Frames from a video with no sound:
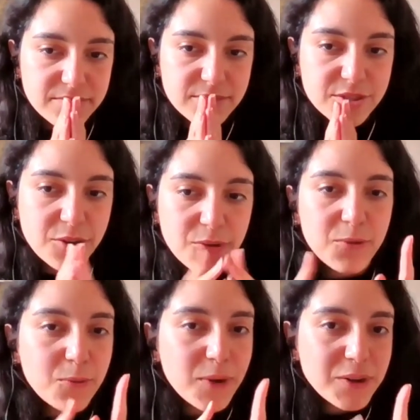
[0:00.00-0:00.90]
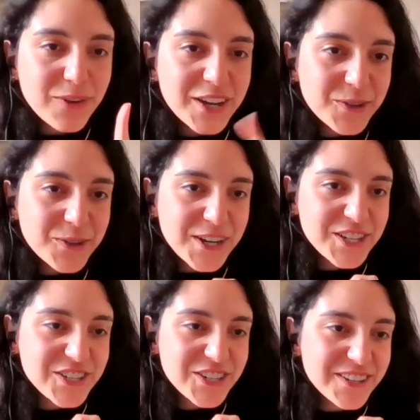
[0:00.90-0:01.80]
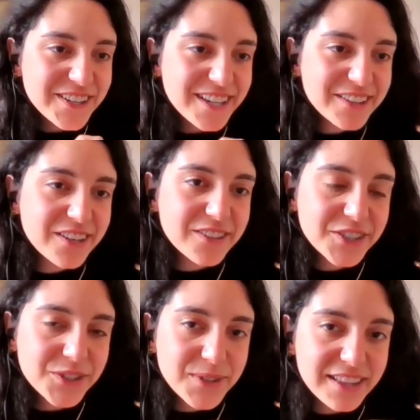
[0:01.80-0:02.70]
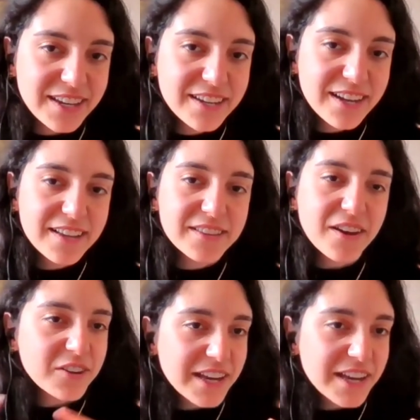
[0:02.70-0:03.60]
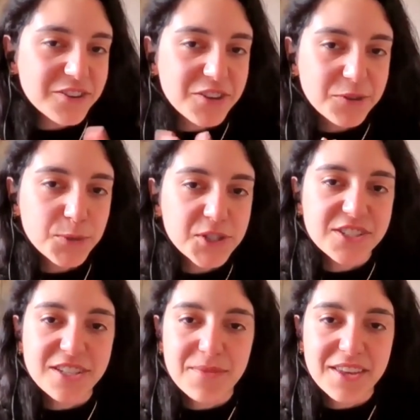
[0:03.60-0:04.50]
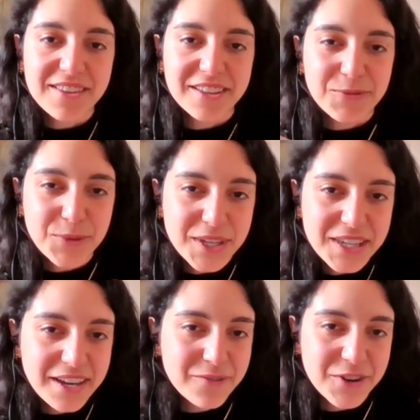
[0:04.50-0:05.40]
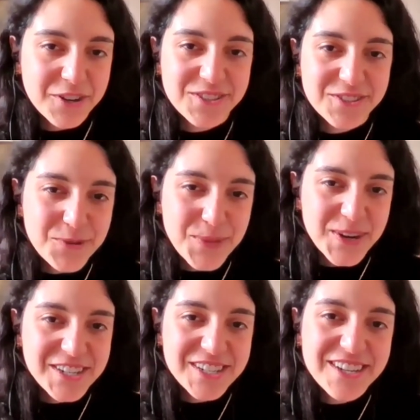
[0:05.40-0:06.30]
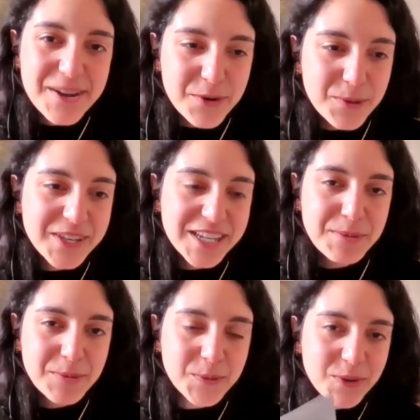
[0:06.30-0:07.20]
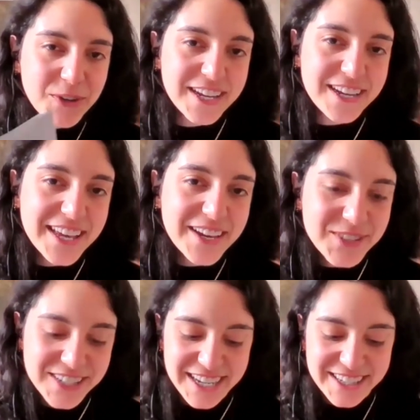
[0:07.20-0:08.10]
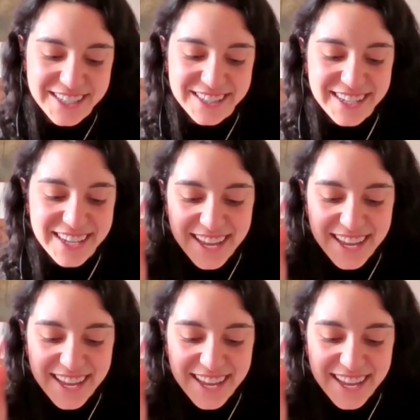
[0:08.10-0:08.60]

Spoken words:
So one final question to you, Katerina, and on a lighter note, which is something that we have heard so much, probably as people working in language sciences.